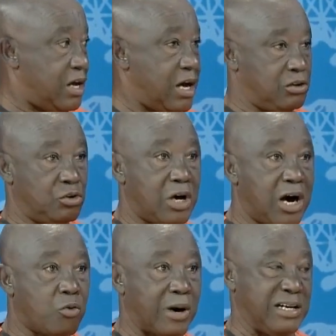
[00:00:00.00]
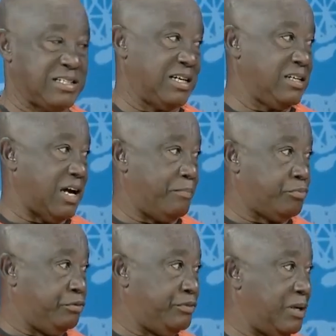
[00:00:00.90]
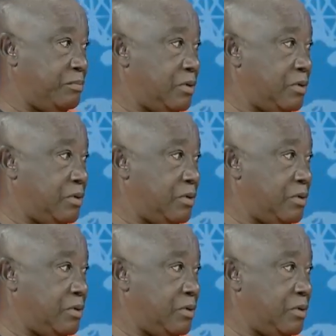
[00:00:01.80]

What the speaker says: I don't know how quarantine approved them.